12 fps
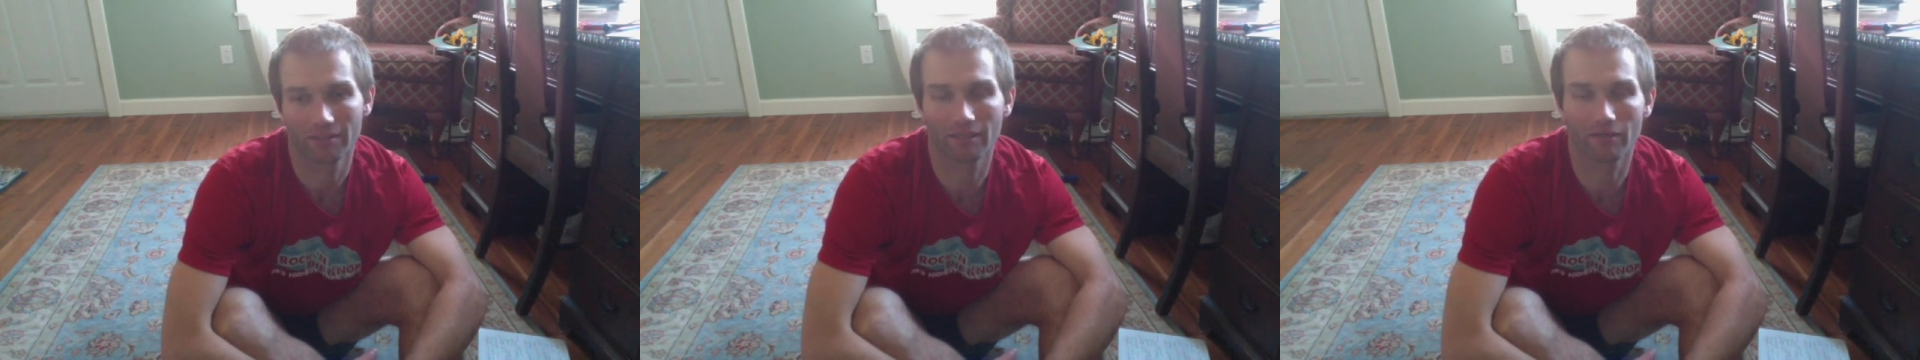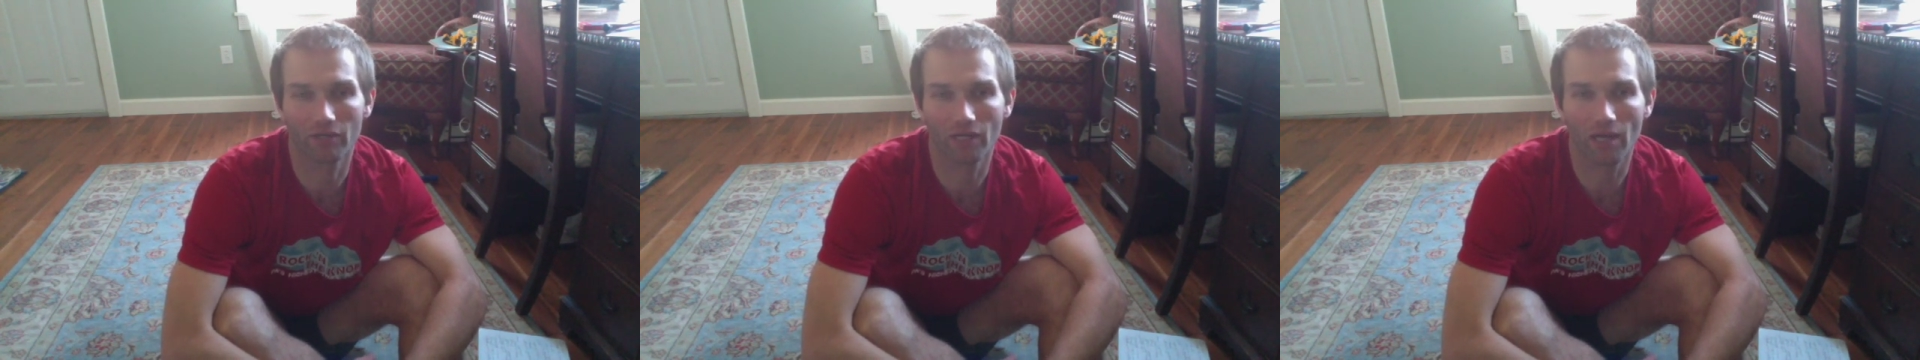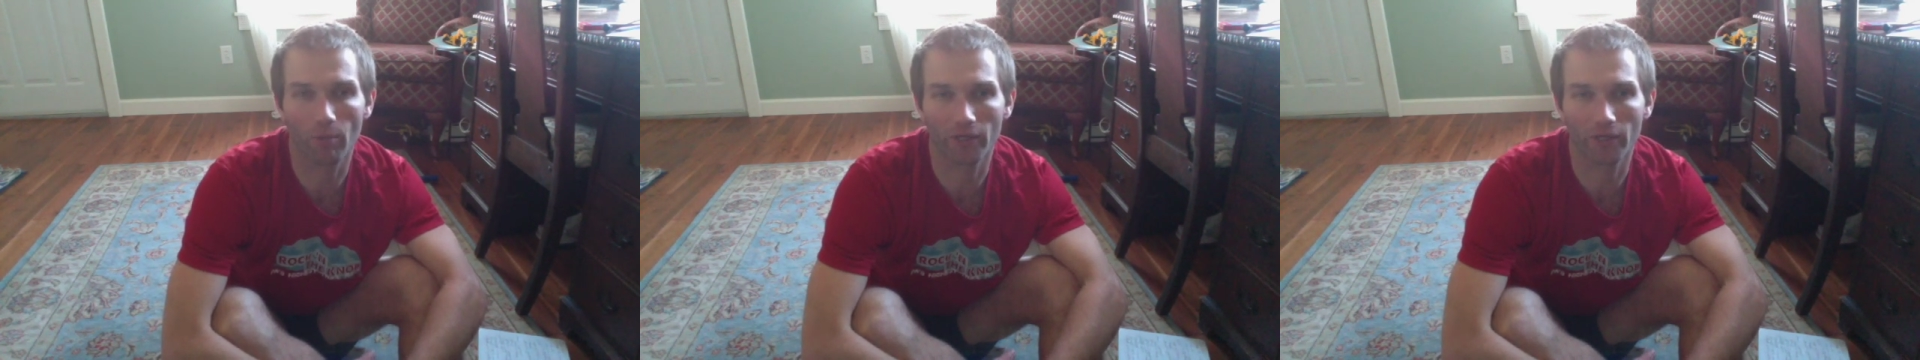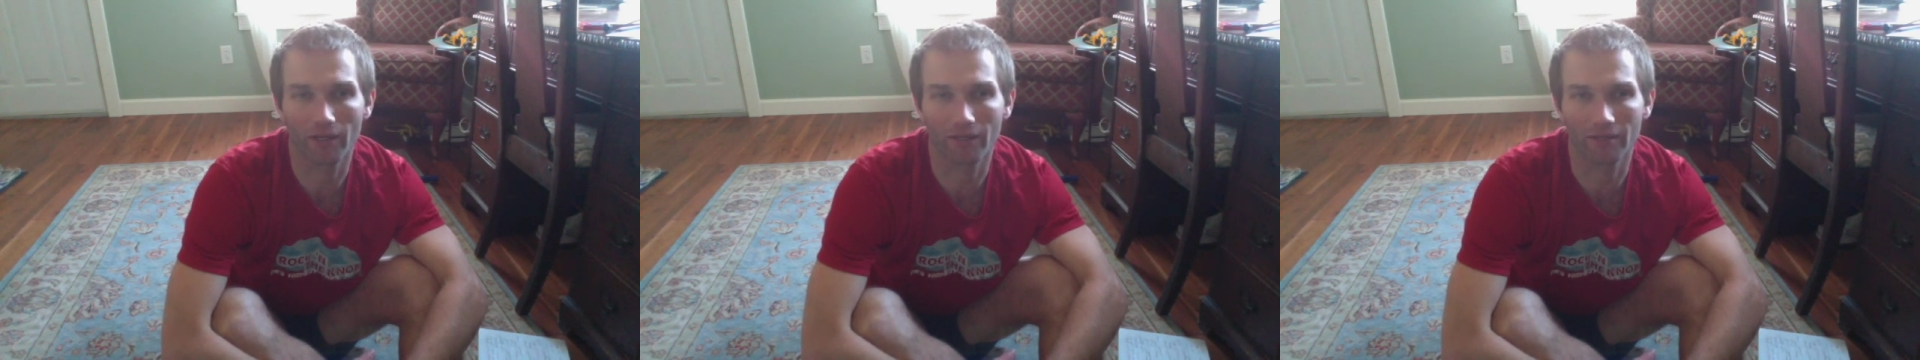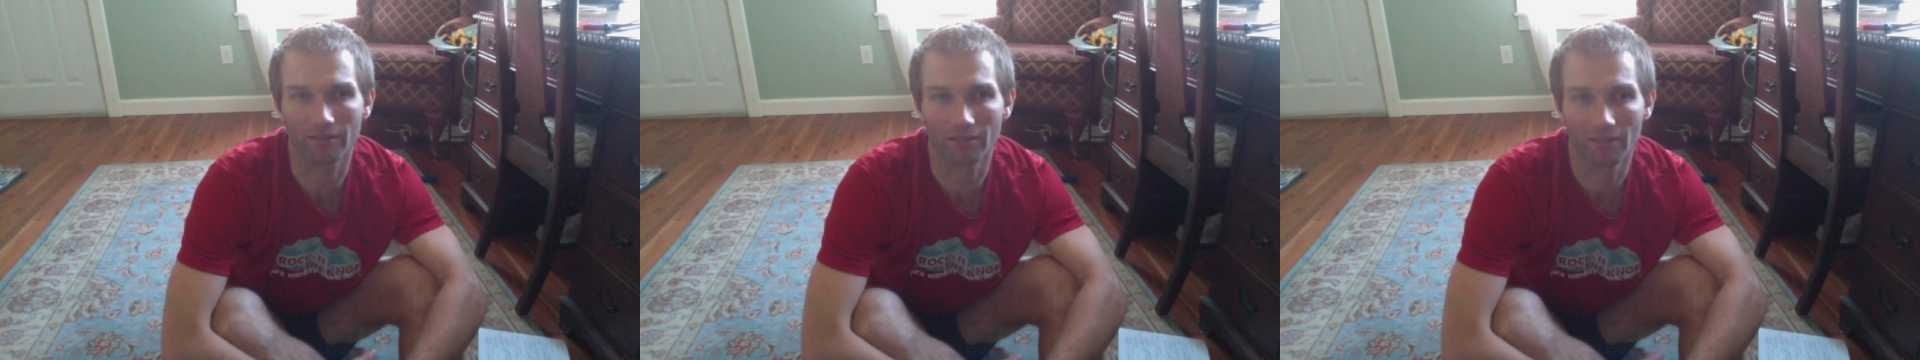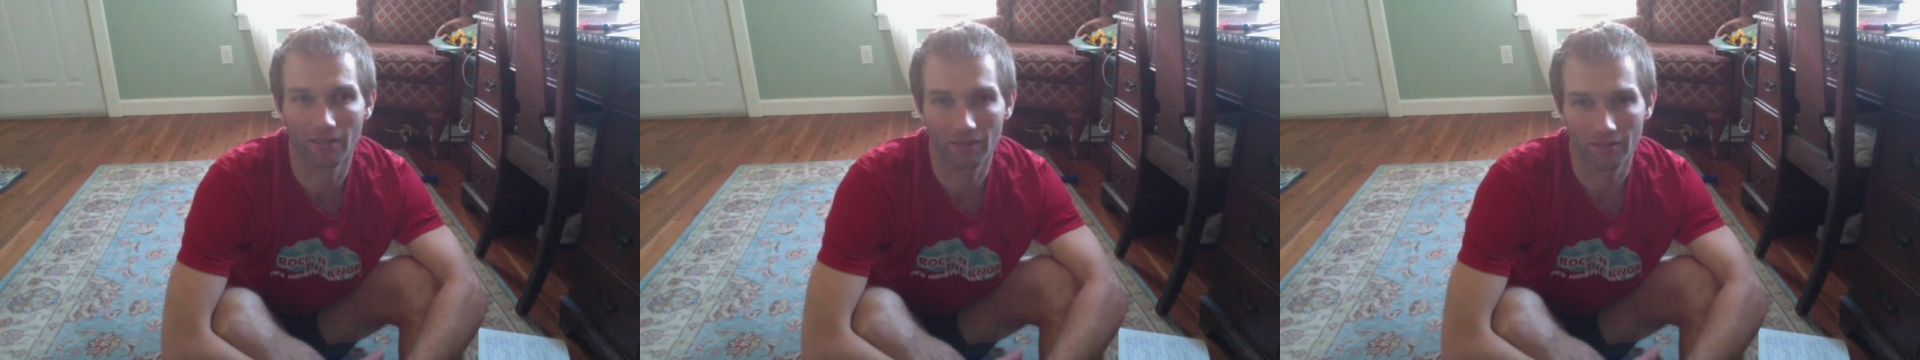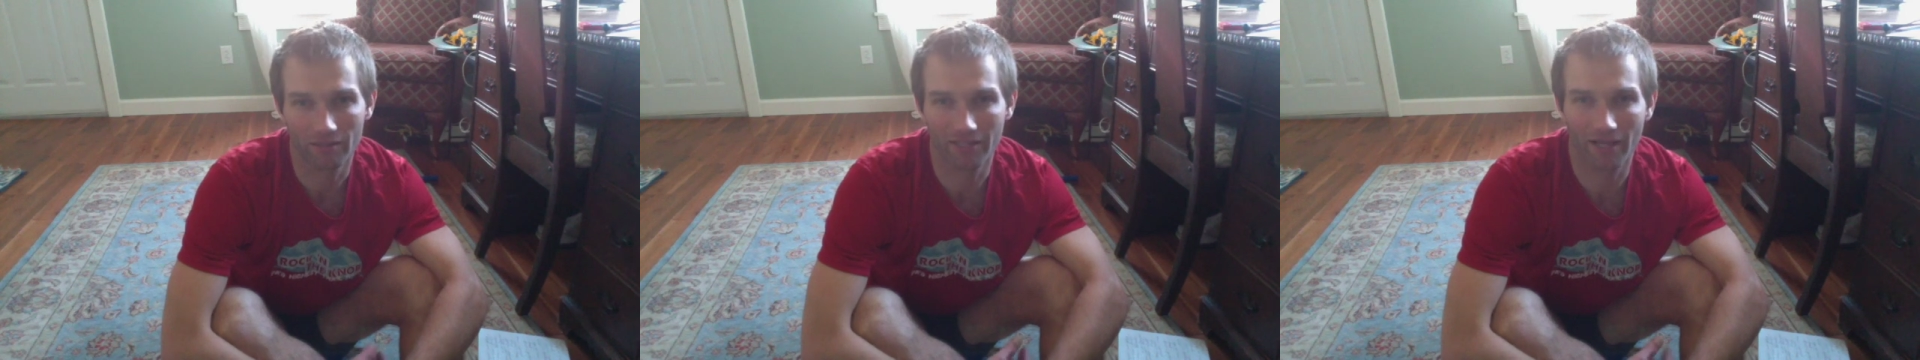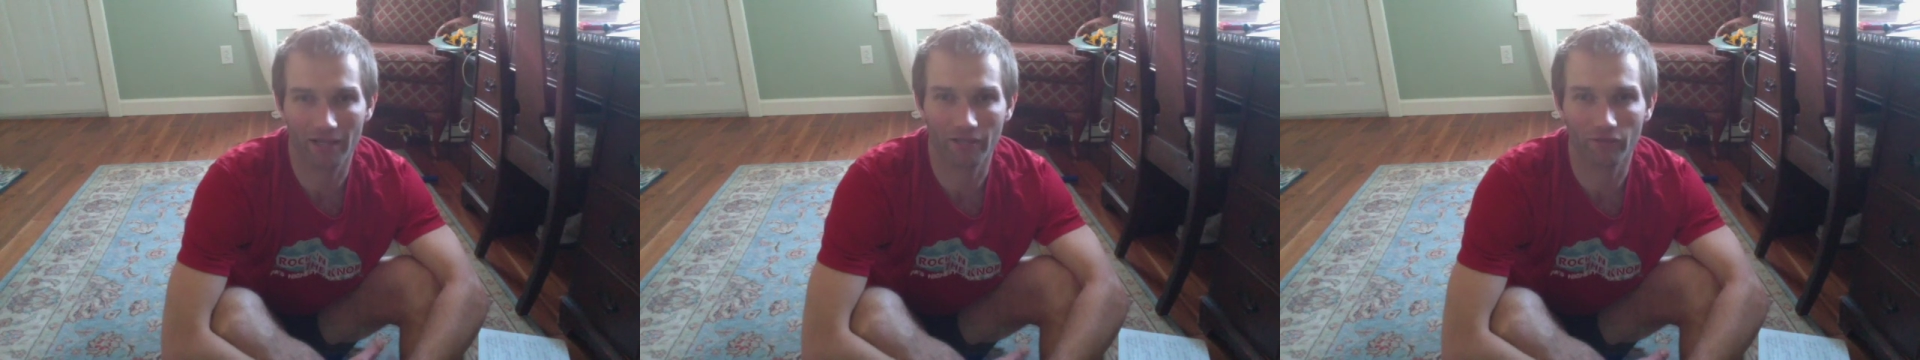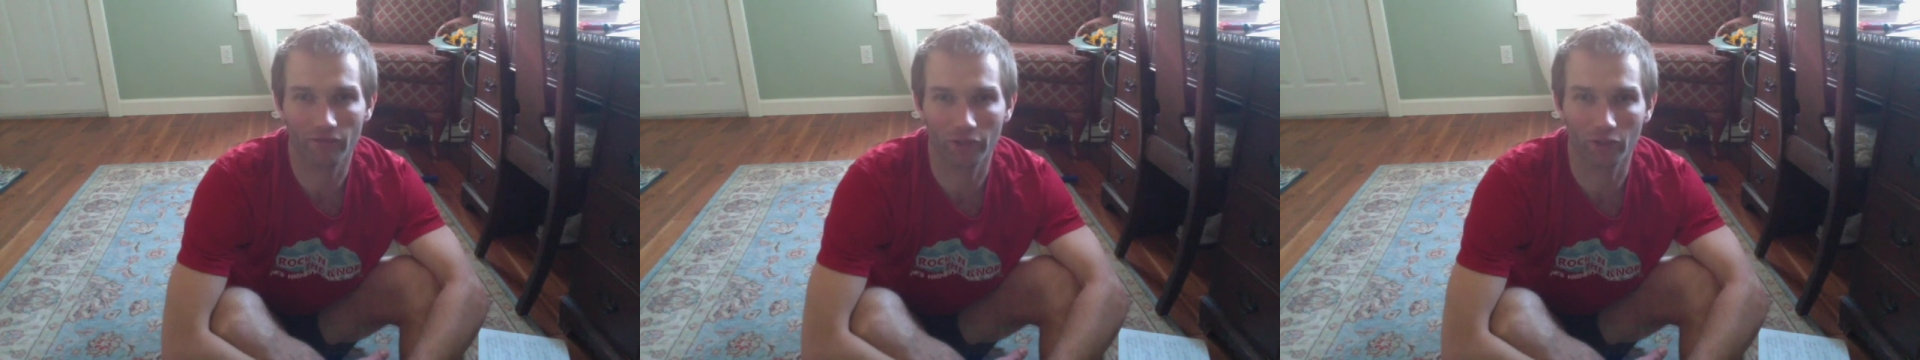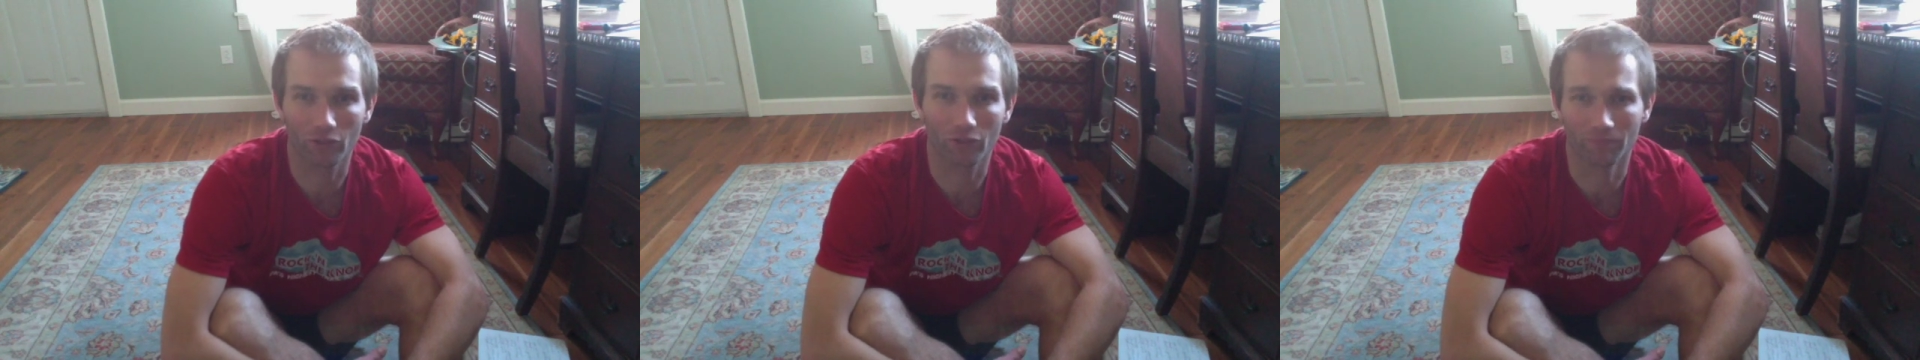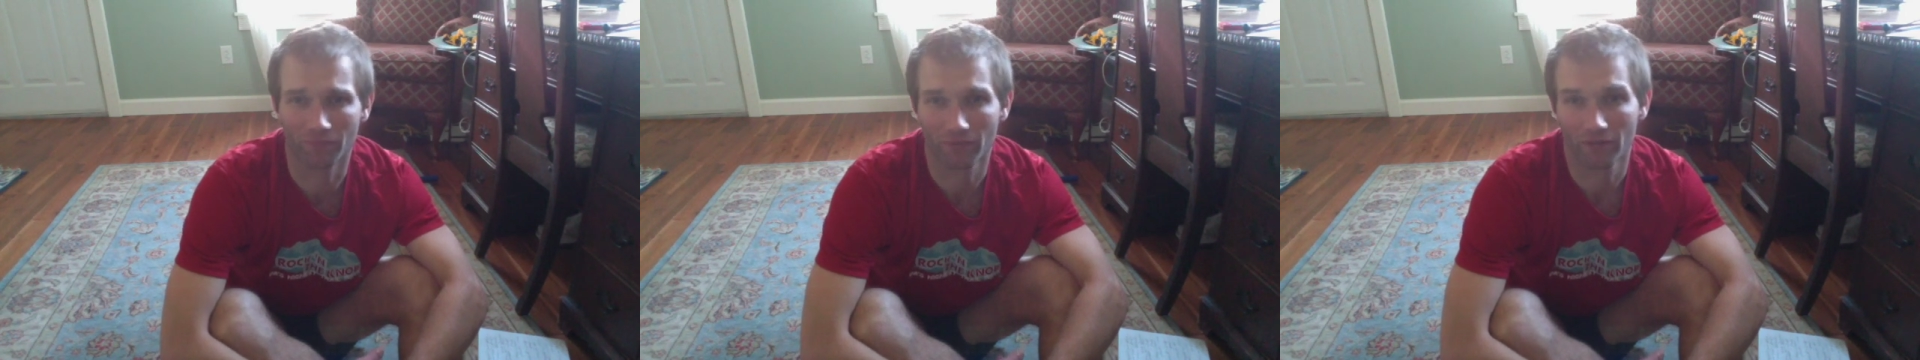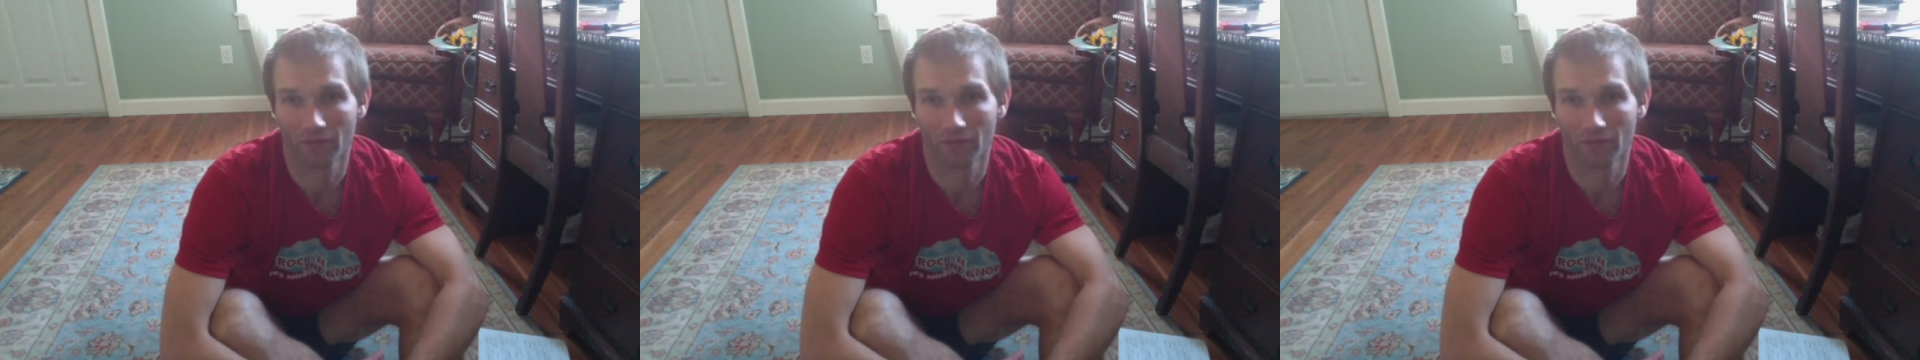Give it a couple days, see how you feel.